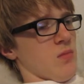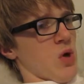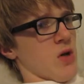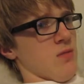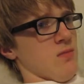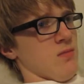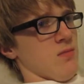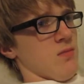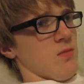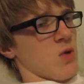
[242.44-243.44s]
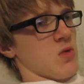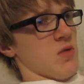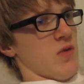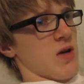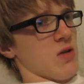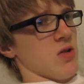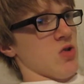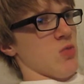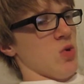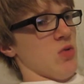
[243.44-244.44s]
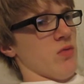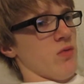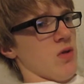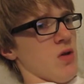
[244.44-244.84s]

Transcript: but once we finally do move,